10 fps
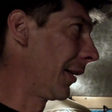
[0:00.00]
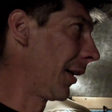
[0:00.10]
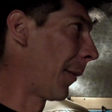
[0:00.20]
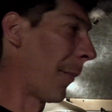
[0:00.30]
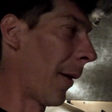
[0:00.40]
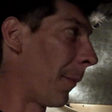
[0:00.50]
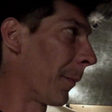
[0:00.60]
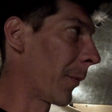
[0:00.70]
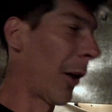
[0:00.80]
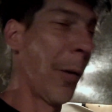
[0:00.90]

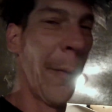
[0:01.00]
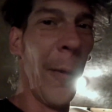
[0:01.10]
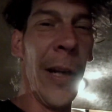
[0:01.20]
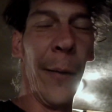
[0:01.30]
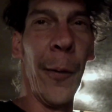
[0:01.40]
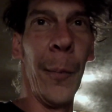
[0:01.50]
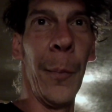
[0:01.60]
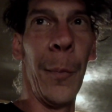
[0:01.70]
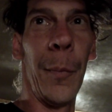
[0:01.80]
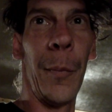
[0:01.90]
I'm gonna refrain
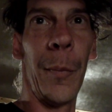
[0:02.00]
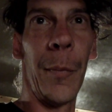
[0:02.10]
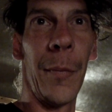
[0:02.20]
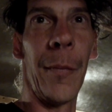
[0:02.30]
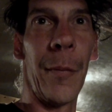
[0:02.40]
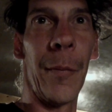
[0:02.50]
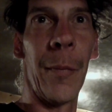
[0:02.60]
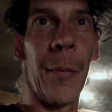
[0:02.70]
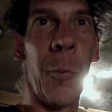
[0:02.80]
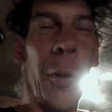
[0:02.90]
from
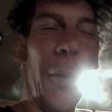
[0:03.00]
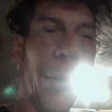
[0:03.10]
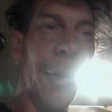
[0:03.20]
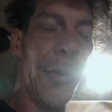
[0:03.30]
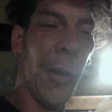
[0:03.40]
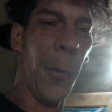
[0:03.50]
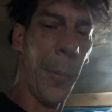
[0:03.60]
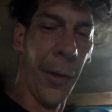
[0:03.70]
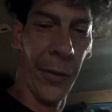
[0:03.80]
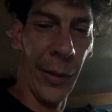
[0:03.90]
whistling the South
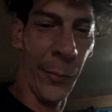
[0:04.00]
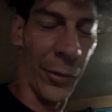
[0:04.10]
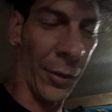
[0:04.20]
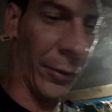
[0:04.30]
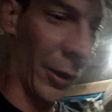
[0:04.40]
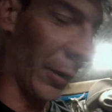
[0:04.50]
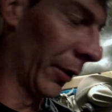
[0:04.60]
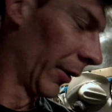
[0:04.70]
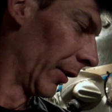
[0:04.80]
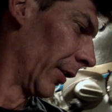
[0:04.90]
Park theme song there,
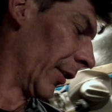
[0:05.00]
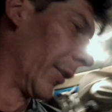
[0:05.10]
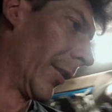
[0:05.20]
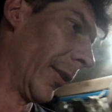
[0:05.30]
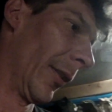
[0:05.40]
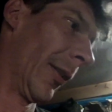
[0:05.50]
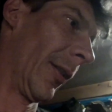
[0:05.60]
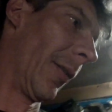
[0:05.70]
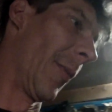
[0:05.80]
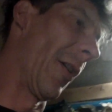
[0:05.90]

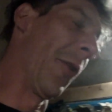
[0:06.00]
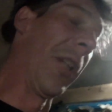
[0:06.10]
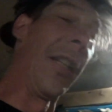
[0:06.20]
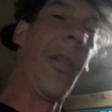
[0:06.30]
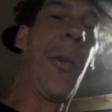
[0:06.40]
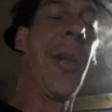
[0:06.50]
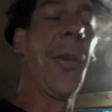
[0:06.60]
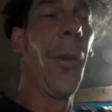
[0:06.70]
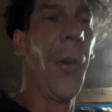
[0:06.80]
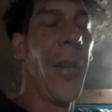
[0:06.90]
but really,
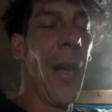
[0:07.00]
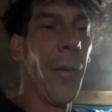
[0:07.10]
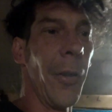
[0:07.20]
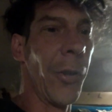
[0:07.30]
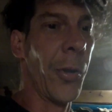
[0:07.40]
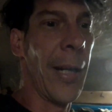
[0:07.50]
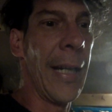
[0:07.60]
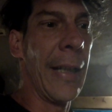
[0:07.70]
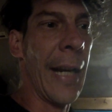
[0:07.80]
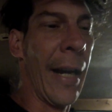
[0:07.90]
this little town is
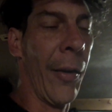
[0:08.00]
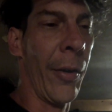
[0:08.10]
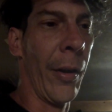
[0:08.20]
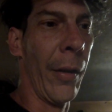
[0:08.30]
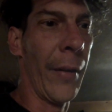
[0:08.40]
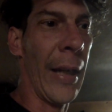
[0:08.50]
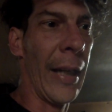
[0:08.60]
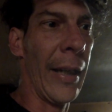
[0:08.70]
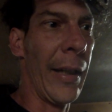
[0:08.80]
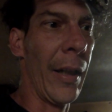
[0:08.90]
straight out of
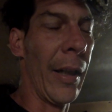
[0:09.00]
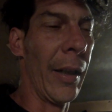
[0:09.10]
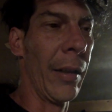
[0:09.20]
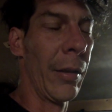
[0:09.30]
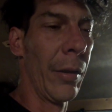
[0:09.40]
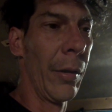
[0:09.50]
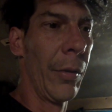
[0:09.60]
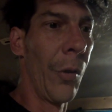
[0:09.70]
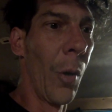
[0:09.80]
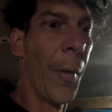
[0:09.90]
a
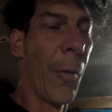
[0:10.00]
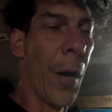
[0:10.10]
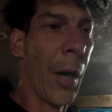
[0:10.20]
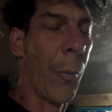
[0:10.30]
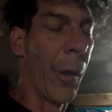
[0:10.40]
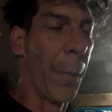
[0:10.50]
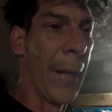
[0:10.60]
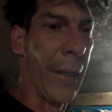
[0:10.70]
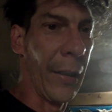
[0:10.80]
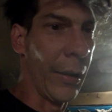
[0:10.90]
Norman Rockwell
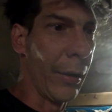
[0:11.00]
painting.